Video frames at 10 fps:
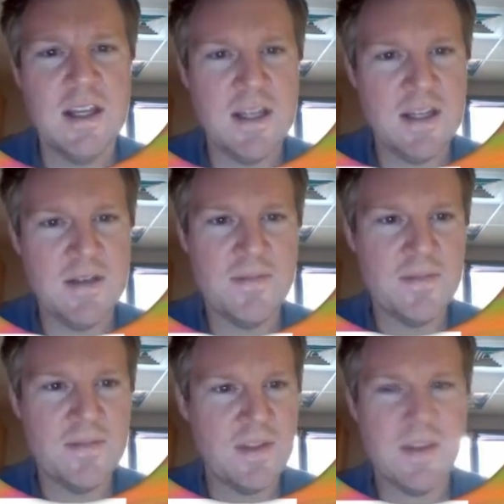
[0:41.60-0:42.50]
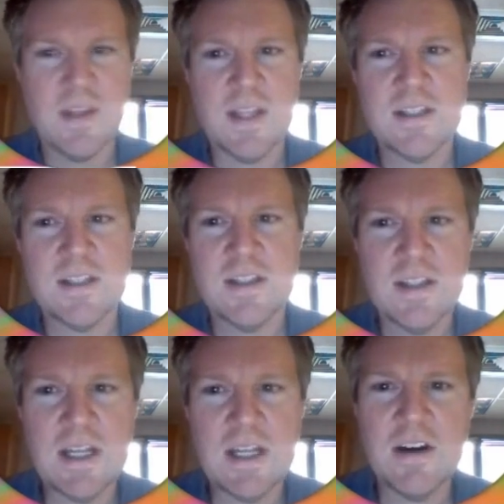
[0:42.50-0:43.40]
That's
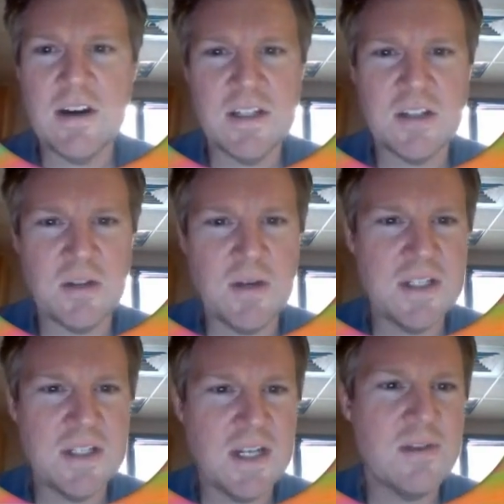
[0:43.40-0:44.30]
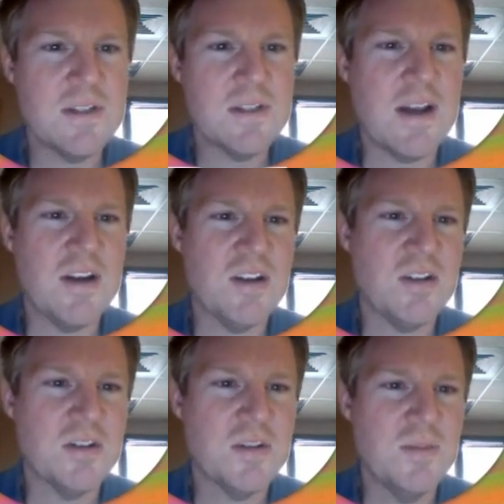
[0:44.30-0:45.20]
our essential question. How is the
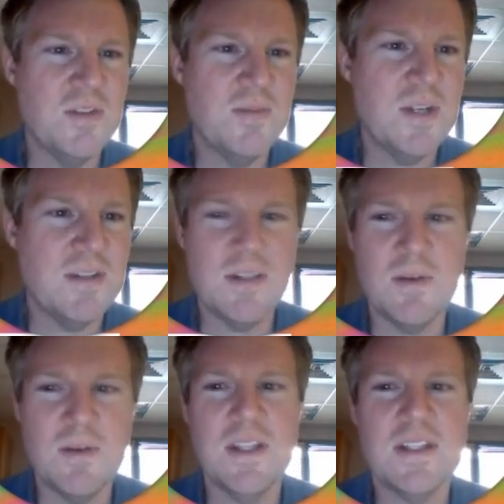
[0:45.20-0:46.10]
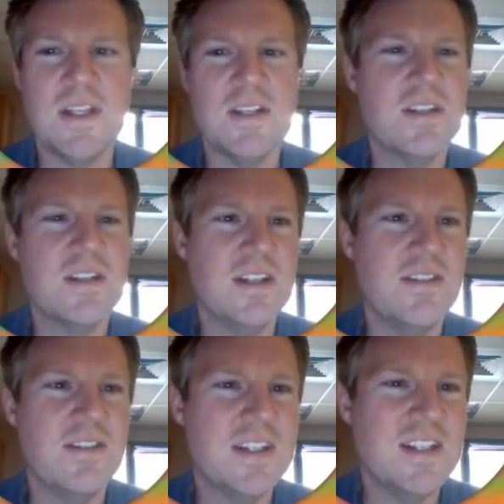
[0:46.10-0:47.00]
counterculture movement of the 20th century
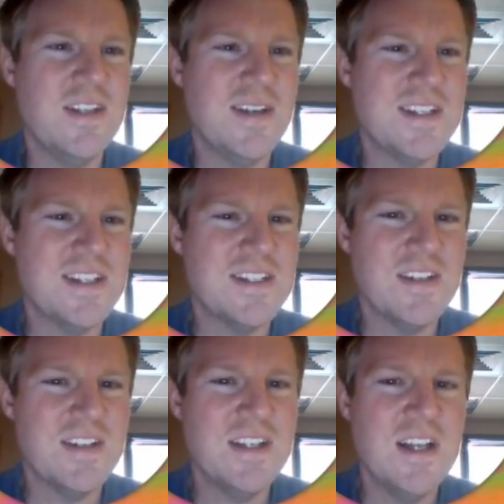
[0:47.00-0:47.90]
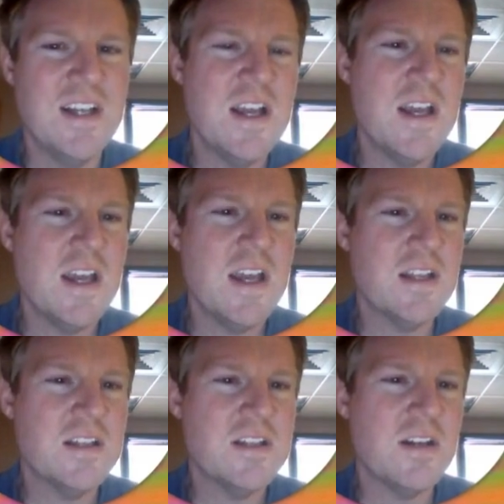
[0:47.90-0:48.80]
significant to U.S. history?
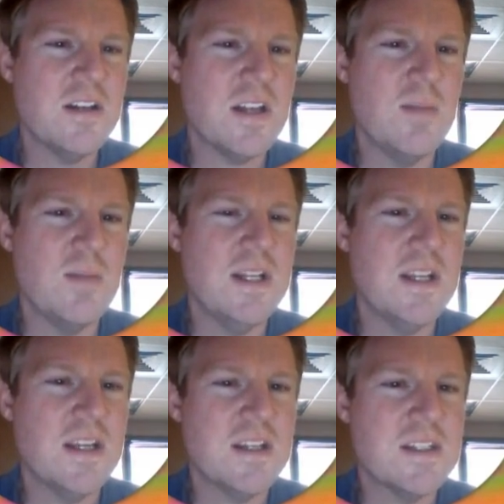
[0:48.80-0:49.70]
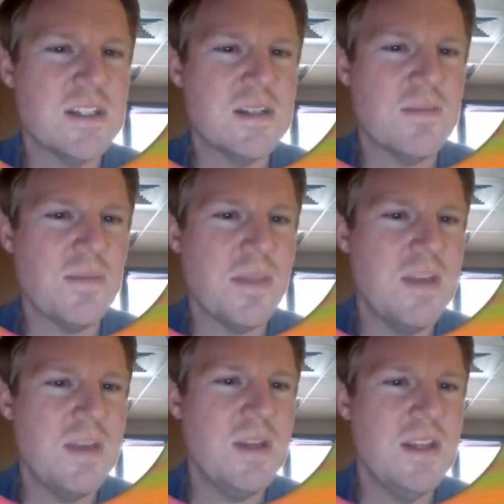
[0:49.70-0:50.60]
And consider like beatniks,
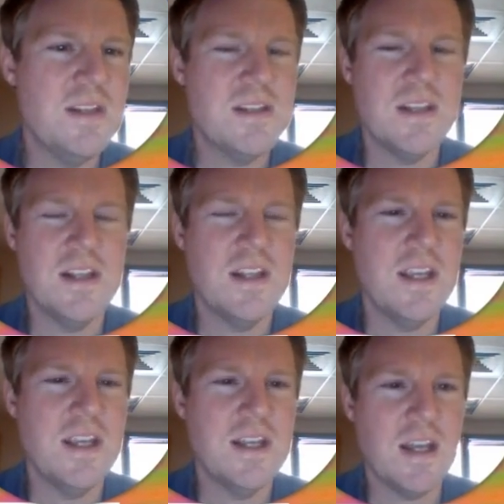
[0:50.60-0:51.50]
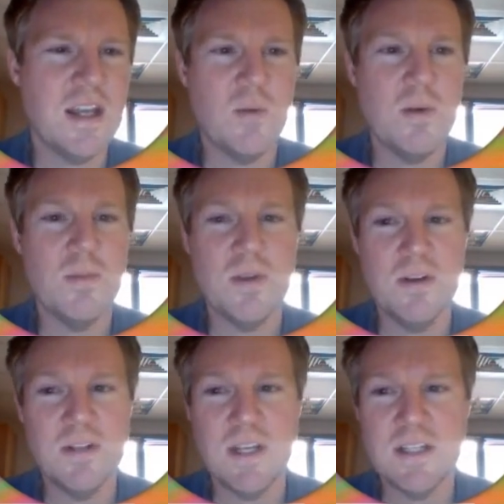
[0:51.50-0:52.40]
hippies, and then the anti-war
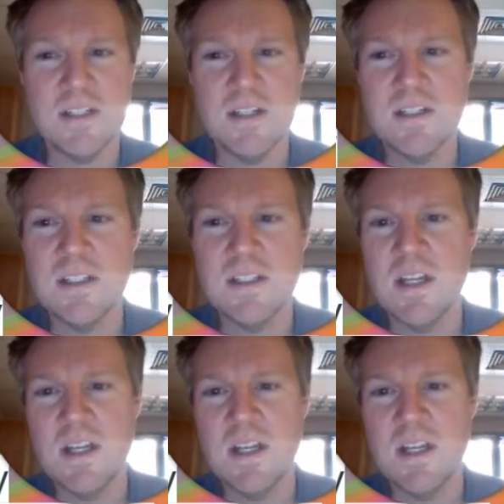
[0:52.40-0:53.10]
protesters.